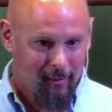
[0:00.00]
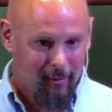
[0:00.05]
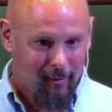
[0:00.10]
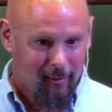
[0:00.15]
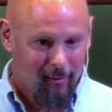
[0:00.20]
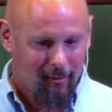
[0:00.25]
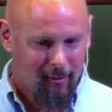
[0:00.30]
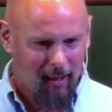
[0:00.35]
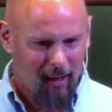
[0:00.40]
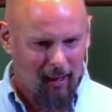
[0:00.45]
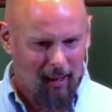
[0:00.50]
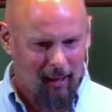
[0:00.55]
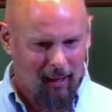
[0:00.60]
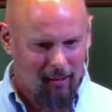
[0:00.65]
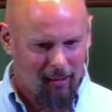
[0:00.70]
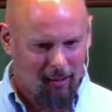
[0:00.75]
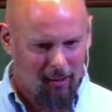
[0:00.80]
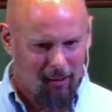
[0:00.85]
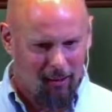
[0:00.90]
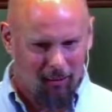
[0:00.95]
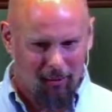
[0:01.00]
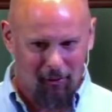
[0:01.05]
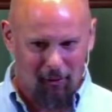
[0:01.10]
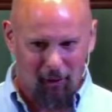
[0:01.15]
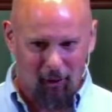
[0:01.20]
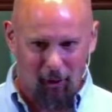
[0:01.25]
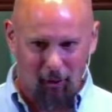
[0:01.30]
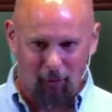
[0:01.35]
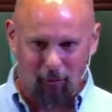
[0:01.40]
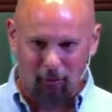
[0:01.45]
Say that to
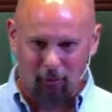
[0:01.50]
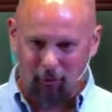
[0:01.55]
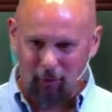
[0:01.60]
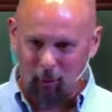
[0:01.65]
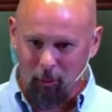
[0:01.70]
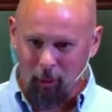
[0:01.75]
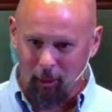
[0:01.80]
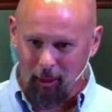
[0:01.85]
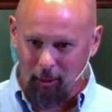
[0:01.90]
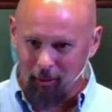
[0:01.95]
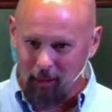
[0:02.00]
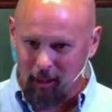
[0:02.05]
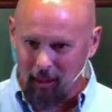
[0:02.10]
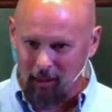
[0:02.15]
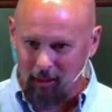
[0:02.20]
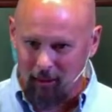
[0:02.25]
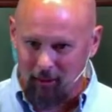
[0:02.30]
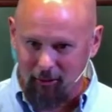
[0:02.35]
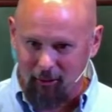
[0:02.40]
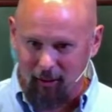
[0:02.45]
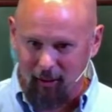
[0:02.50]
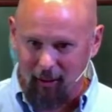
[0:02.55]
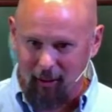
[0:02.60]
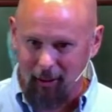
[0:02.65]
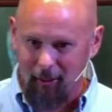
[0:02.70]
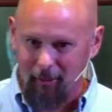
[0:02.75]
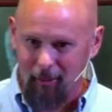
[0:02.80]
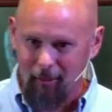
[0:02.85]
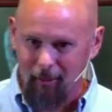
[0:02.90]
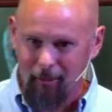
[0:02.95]
yourself if you want to take this
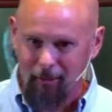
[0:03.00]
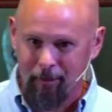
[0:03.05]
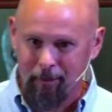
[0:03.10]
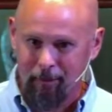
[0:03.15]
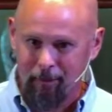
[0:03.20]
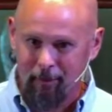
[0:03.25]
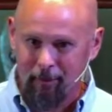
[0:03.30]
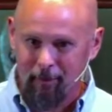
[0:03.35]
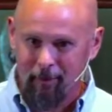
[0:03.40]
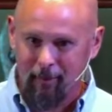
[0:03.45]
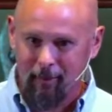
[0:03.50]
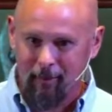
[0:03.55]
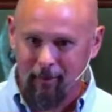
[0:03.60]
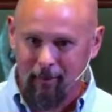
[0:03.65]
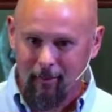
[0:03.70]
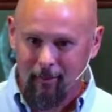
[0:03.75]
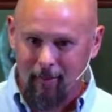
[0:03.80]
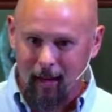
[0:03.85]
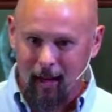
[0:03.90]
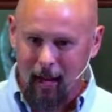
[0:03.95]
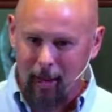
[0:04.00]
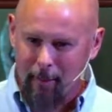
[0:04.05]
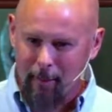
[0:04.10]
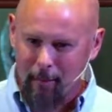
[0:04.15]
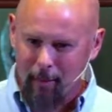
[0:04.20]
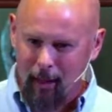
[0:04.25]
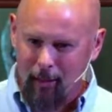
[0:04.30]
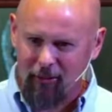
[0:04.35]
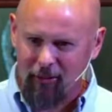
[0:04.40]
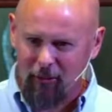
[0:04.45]
on. I
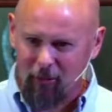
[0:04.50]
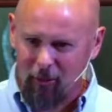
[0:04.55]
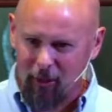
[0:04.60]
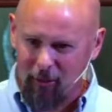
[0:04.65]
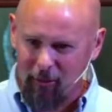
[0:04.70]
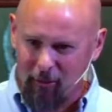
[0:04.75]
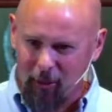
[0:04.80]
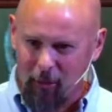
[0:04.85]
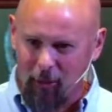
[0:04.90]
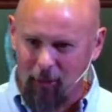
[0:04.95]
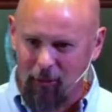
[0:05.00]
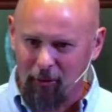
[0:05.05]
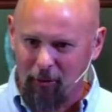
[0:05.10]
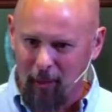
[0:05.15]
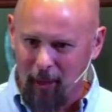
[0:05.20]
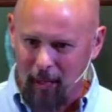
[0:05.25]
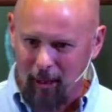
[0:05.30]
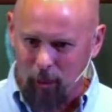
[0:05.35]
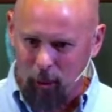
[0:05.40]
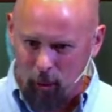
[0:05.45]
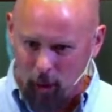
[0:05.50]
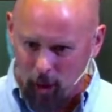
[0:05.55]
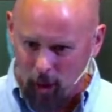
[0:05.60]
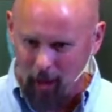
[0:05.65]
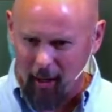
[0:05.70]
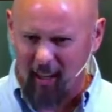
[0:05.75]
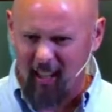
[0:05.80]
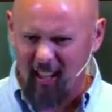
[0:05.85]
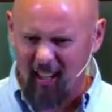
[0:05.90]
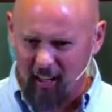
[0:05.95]
must reverse my
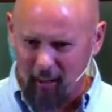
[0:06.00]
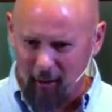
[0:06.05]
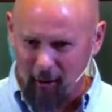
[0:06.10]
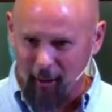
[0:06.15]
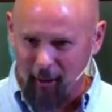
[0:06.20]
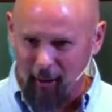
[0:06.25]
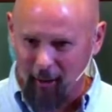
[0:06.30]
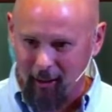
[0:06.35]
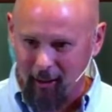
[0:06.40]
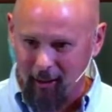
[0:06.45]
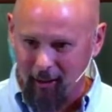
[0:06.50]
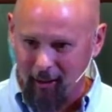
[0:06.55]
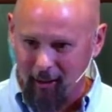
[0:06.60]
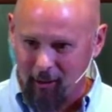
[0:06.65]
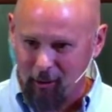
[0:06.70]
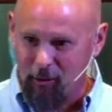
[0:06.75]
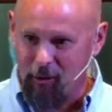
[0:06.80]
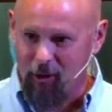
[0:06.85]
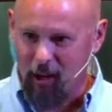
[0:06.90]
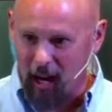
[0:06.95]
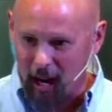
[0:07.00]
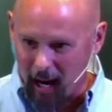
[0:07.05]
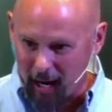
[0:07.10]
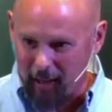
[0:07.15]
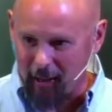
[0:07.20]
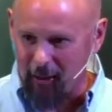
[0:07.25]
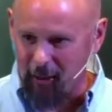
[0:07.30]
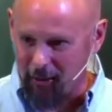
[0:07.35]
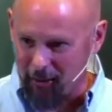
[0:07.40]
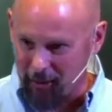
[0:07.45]
ordinary
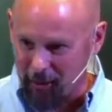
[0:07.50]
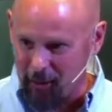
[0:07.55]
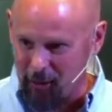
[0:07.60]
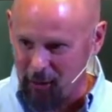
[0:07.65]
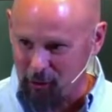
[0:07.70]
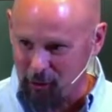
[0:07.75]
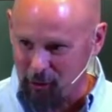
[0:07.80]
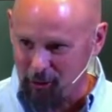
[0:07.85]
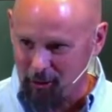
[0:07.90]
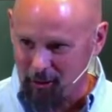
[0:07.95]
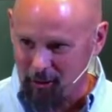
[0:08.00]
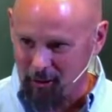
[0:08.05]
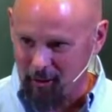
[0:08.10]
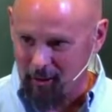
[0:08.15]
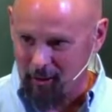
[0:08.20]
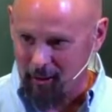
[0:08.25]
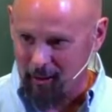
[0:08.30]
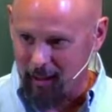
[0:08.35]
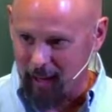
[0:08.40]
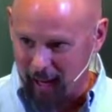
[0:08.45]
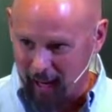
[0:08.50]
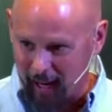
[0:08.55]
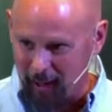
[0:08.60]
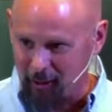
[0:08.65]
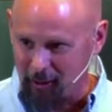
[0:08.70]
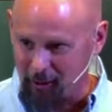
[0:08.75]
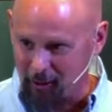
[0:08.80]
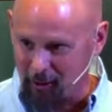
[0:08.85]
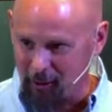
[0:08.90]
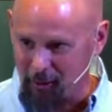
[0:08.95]
childish
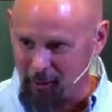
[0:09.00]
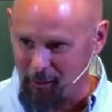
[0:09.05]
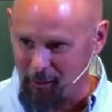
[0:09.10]
attitude.